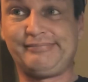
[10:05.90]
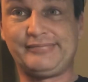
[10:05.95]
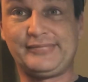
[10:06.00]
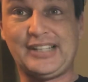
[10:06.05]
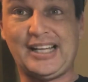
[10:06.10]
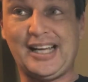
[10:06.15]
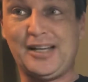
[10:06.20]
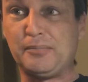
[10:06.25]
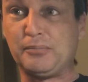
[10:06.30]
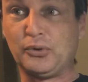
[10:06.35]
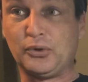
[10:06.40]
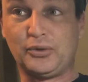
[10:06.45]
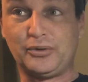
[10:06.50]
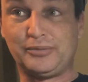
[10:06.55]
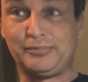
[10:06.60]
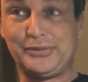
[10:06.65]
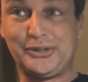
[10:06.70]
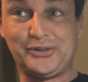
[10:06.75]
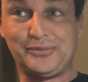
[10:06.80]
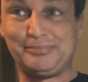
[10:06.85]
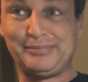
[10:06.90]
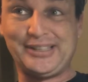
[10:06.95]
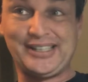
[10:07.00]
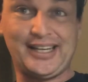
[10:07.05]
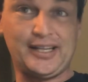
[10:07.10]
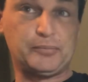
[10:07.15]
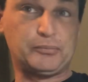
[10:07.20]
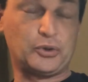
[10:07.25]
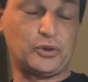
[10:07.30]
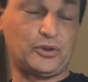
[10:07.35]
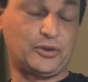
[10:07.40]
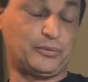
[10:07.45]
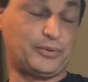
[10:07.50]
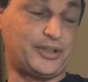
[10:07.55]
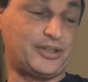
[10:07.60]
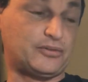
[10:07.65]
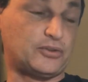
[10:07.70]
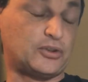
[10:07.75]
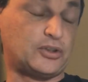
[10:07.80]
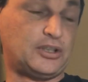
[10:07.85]
April, mid-April or
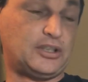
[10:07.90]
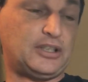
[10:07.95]
whatever,